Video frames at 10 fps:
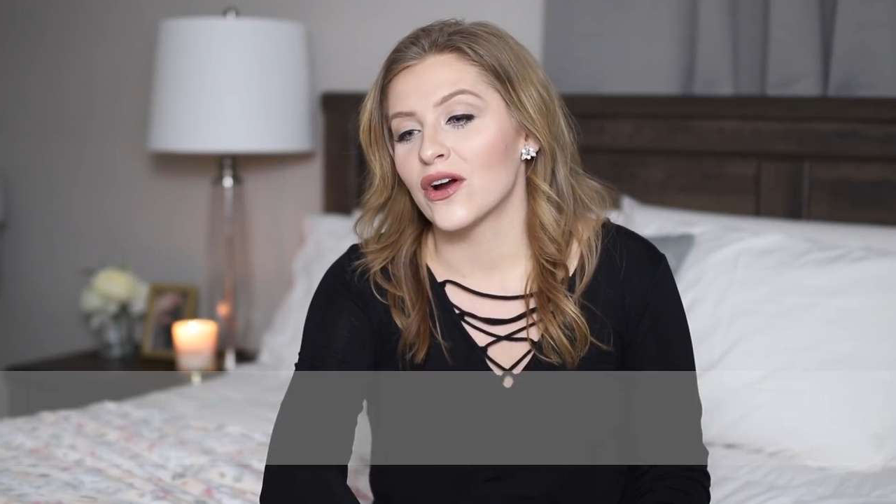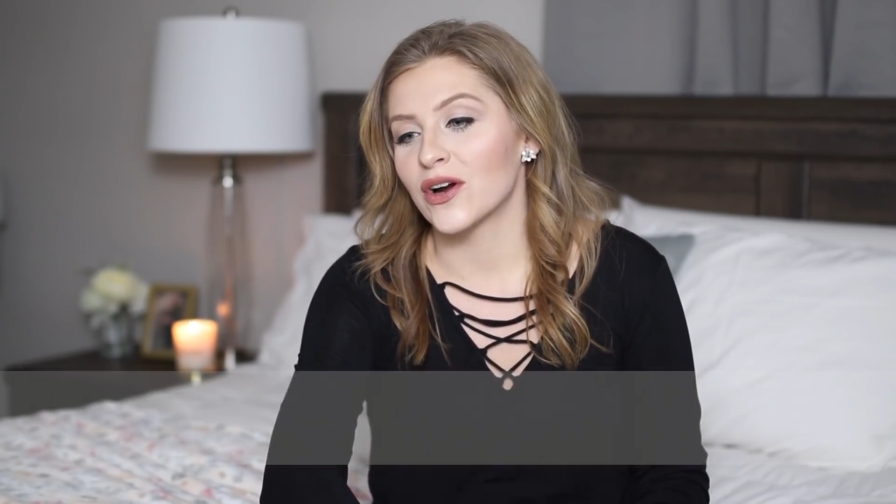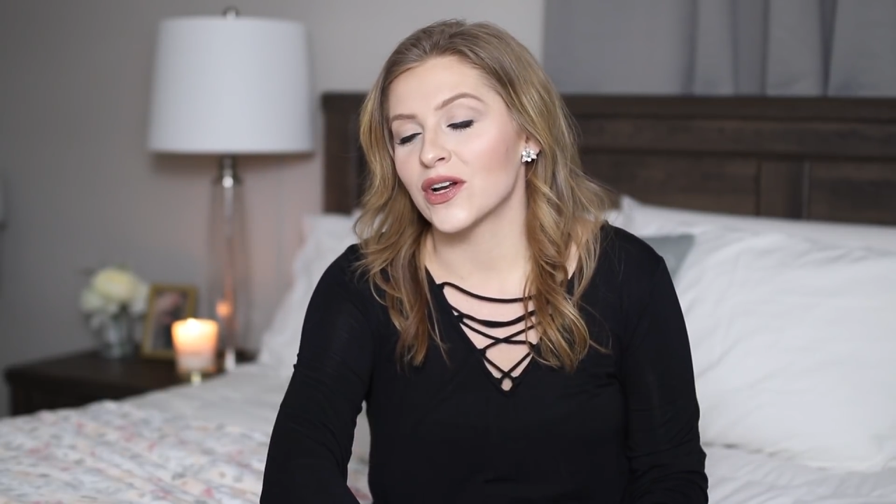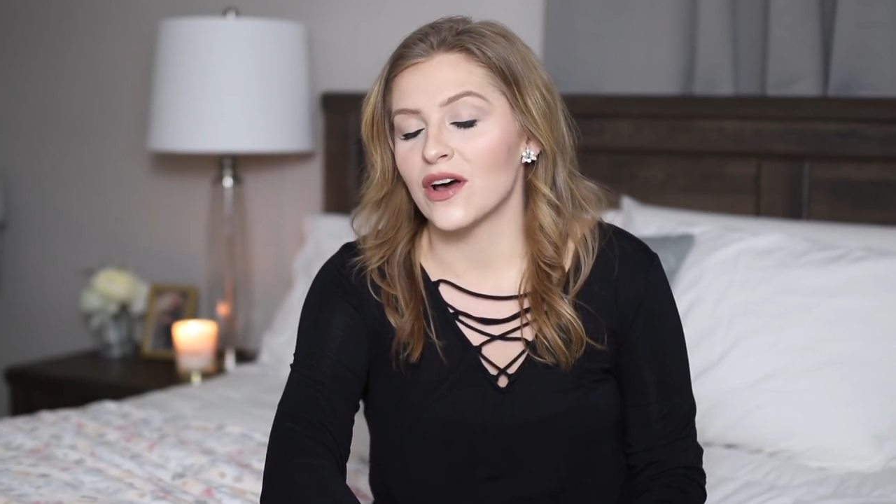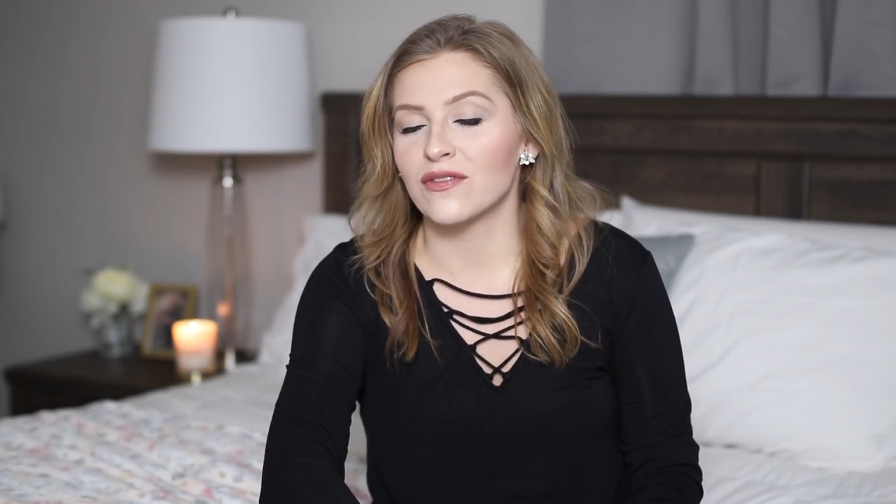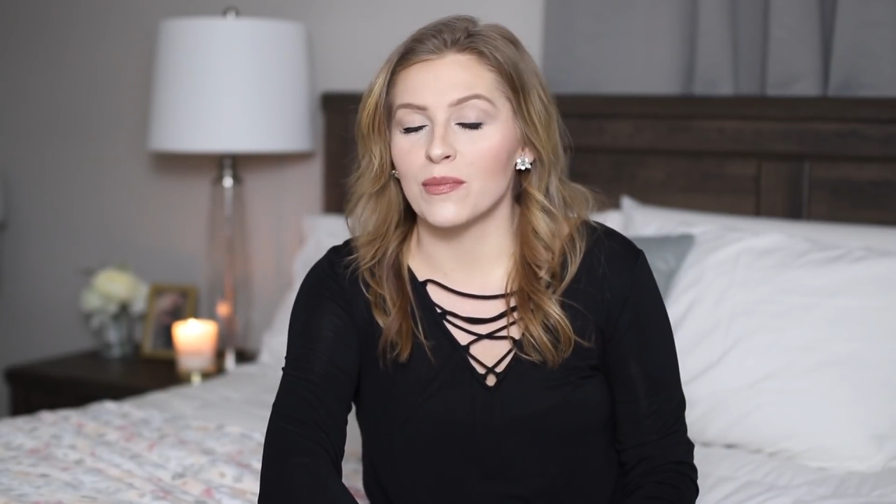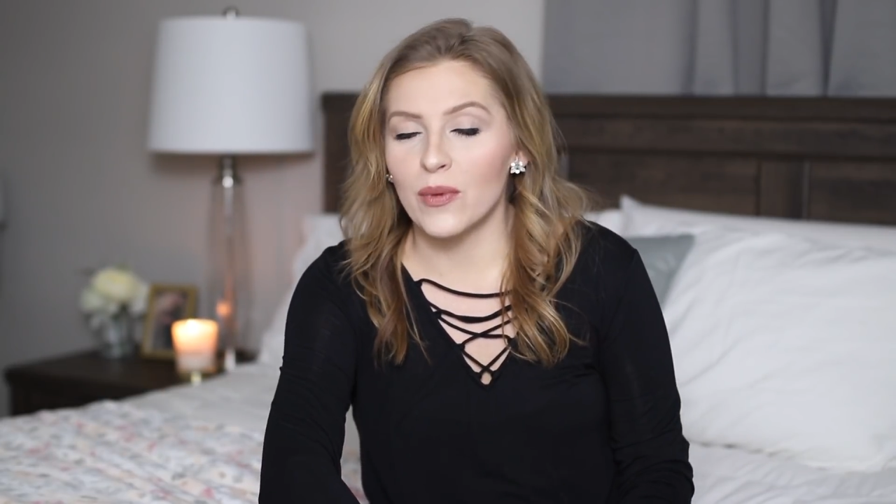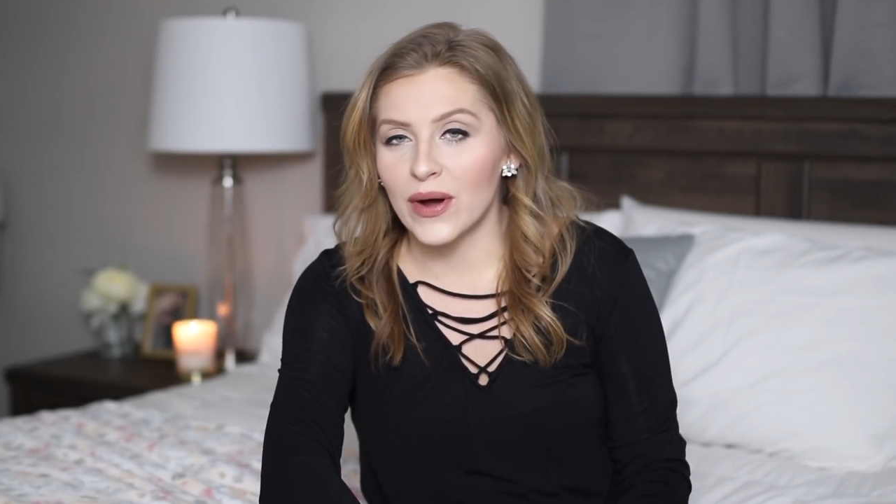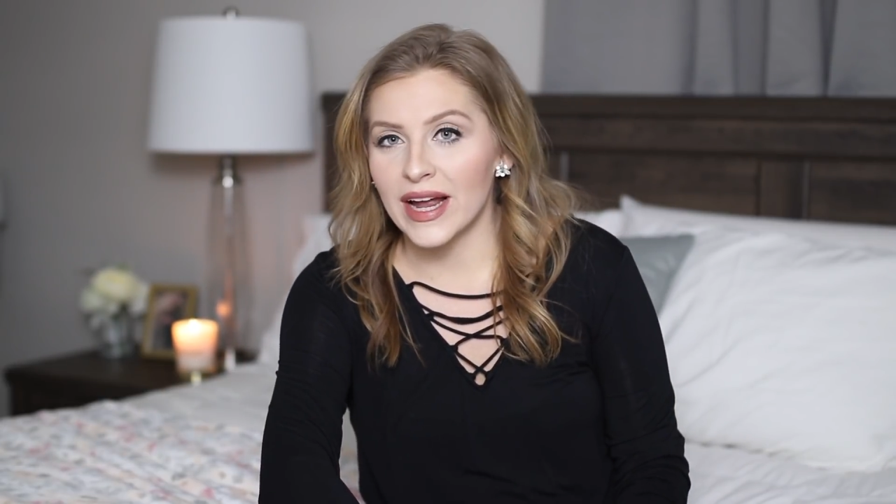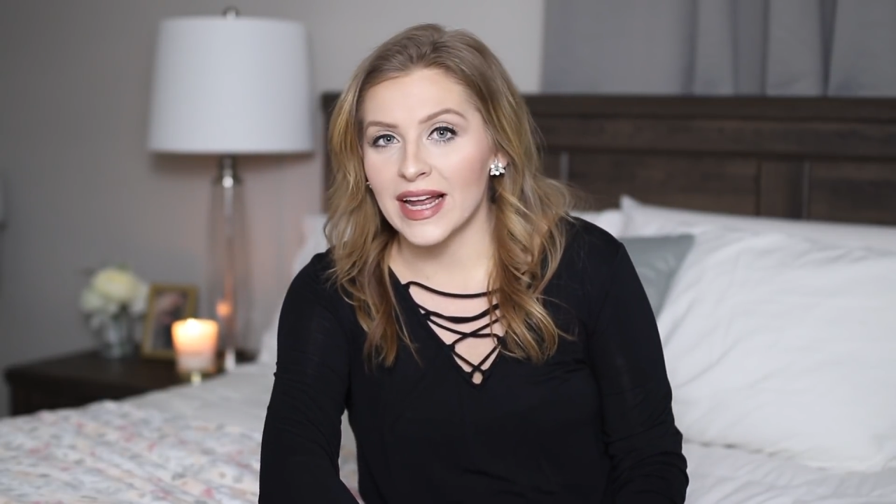heard of a
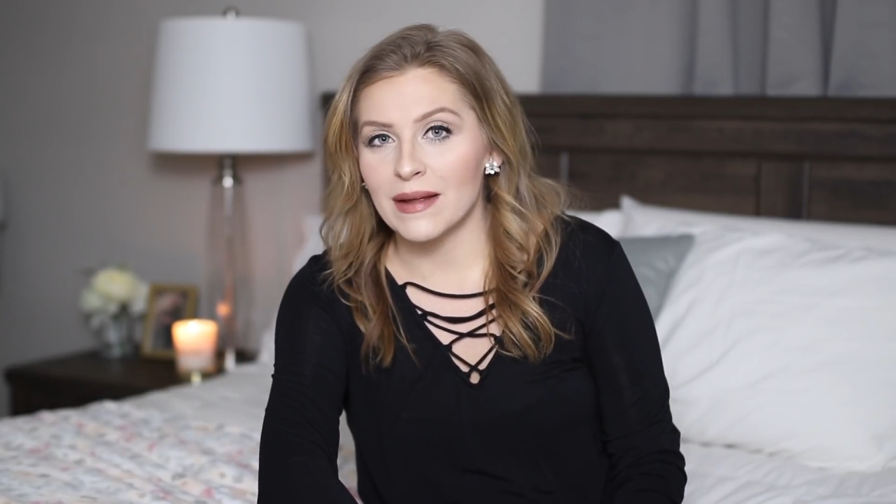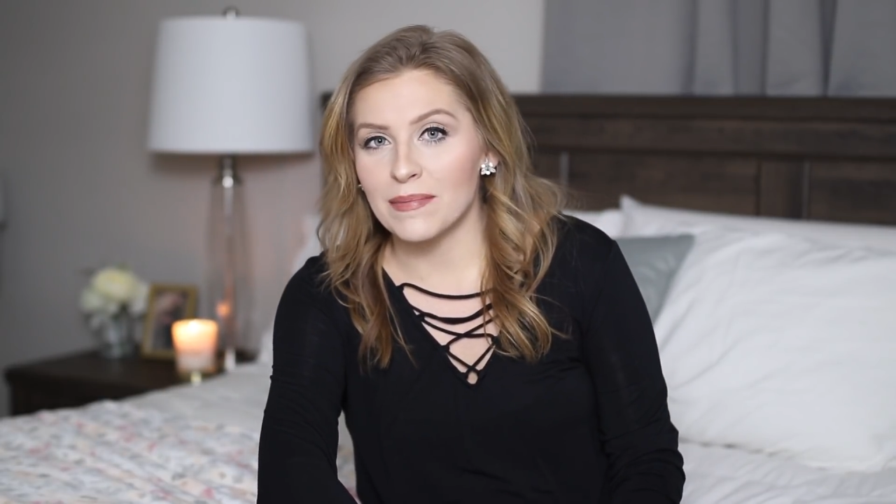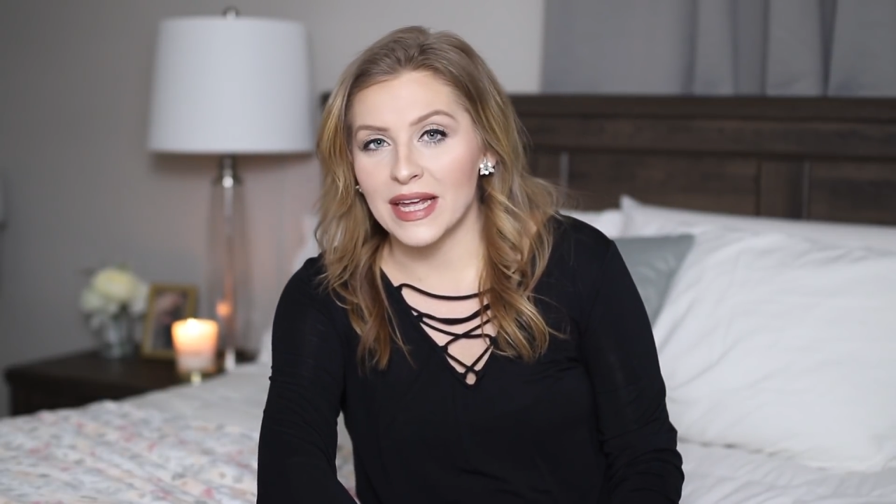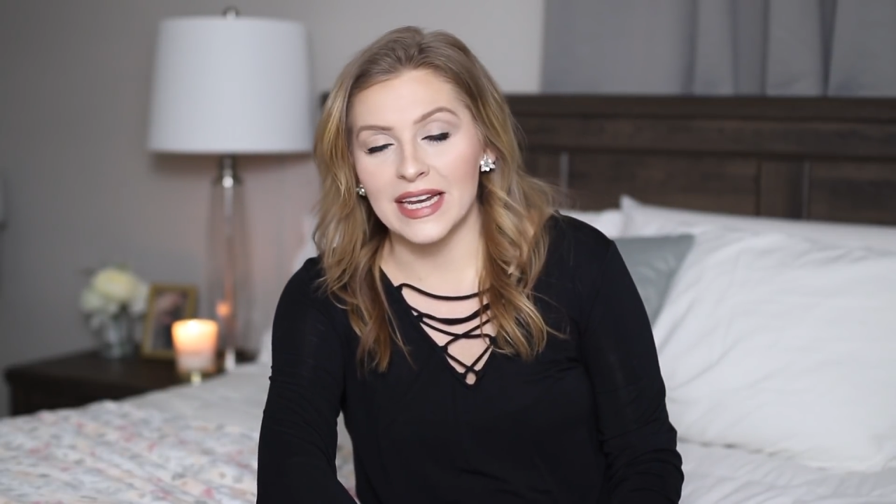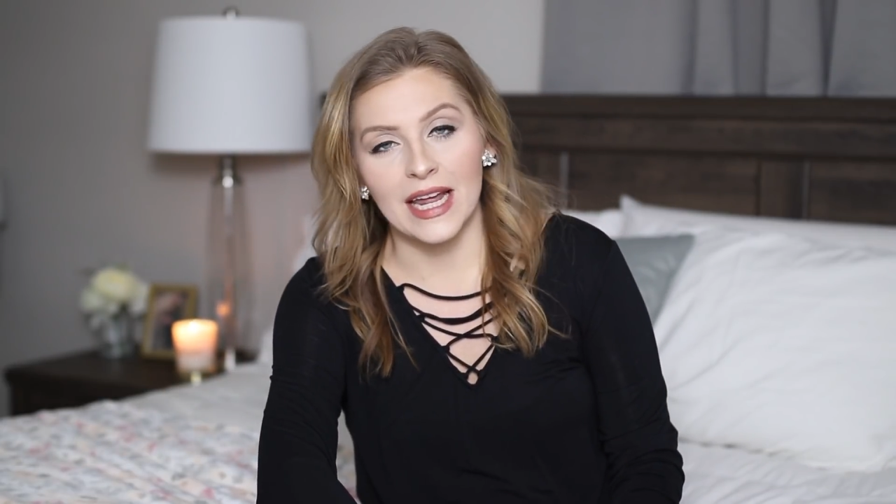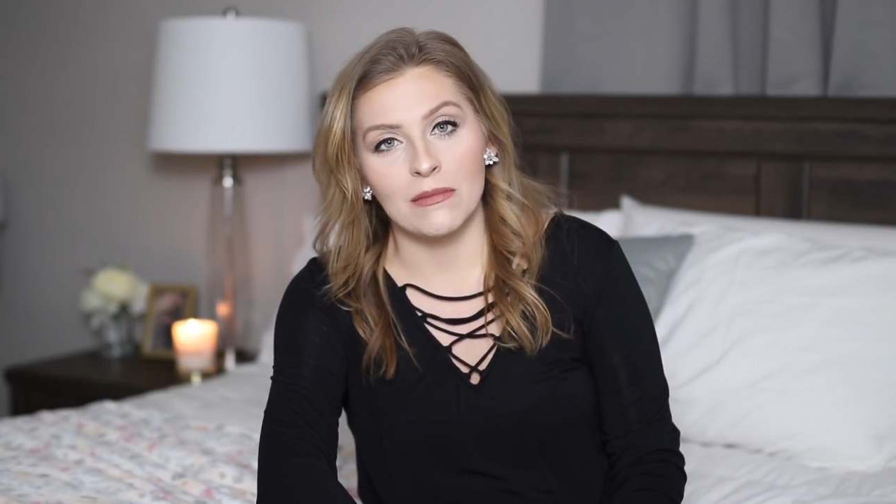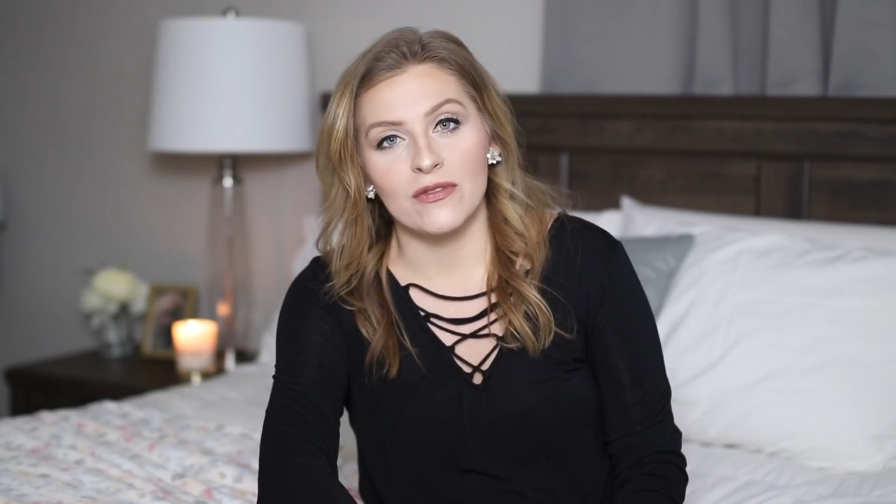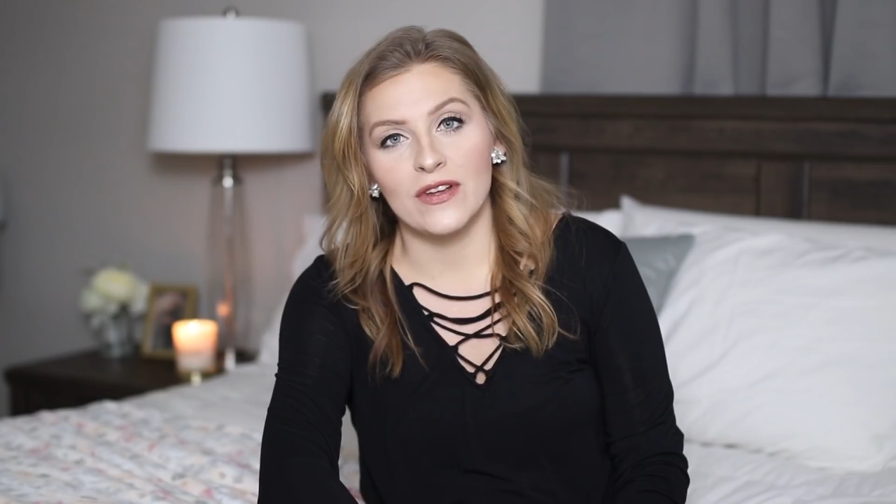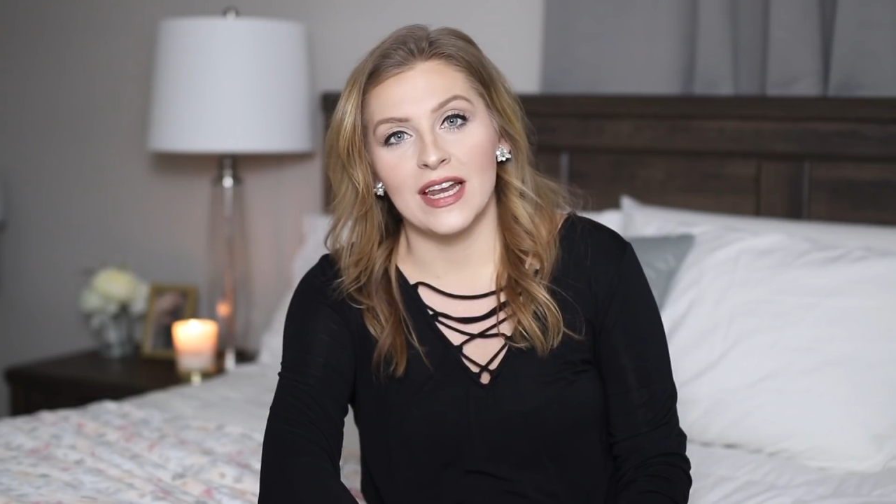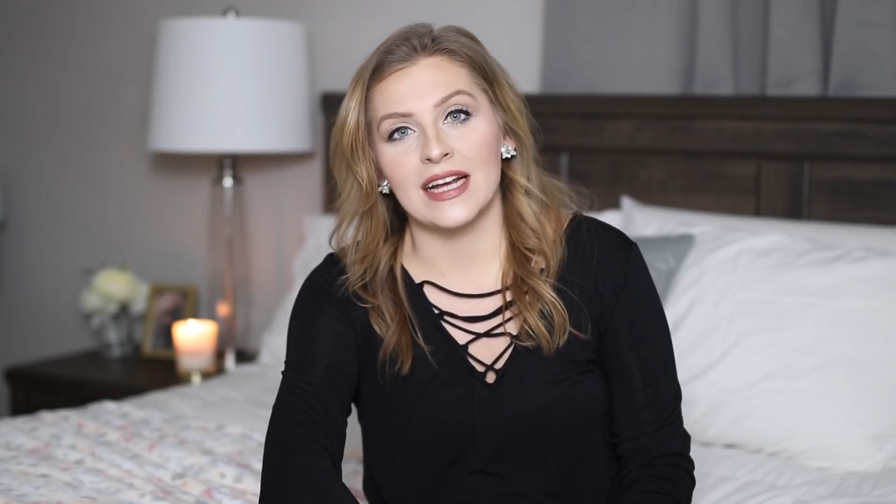boy being named
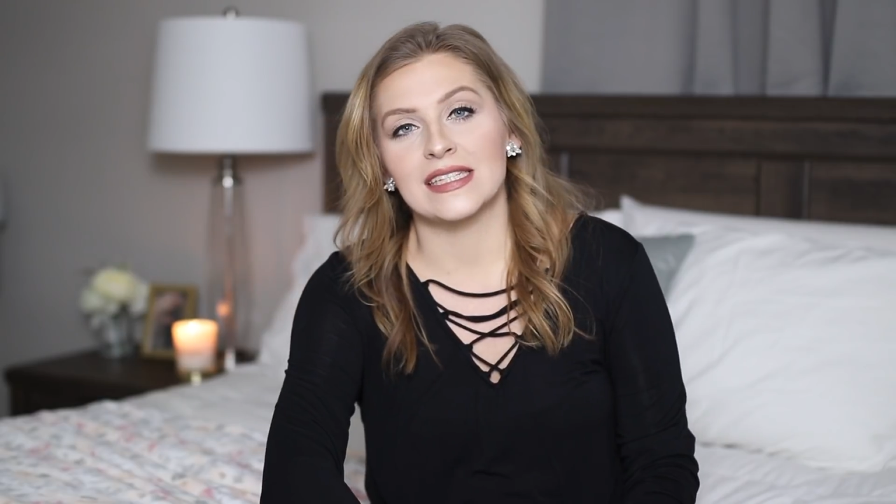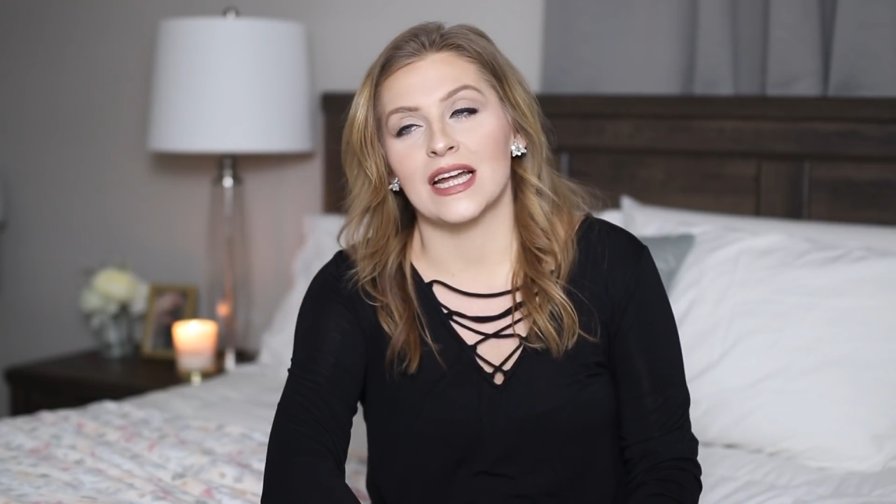Phoenix,